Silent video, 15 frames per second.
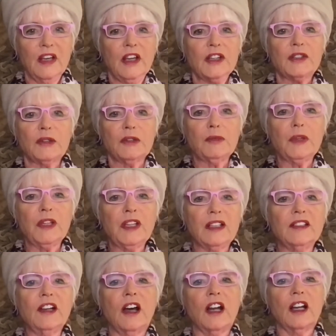So, and we
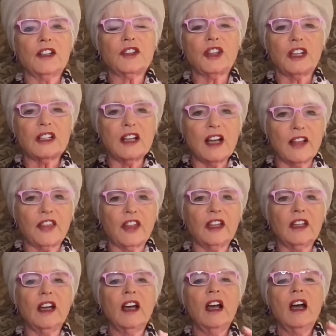acknowledge that
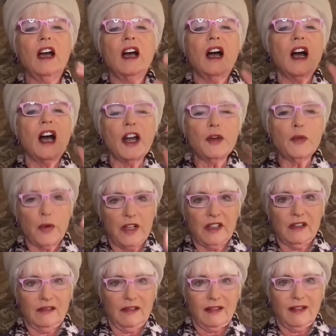nothing
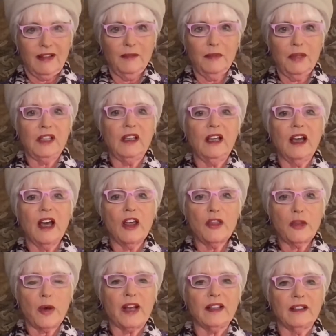unreal can be
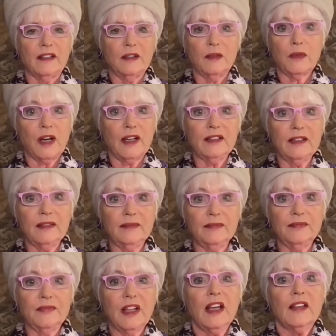threatened, right?
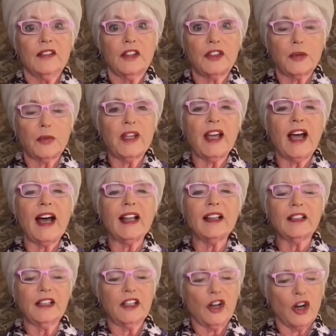That the
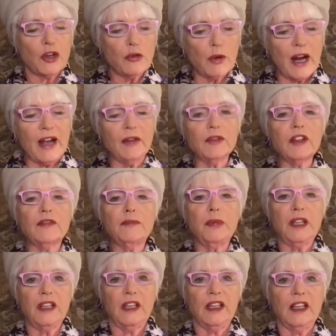reality, our ground of
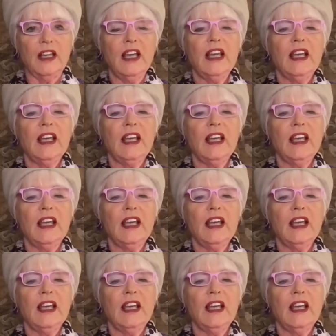being,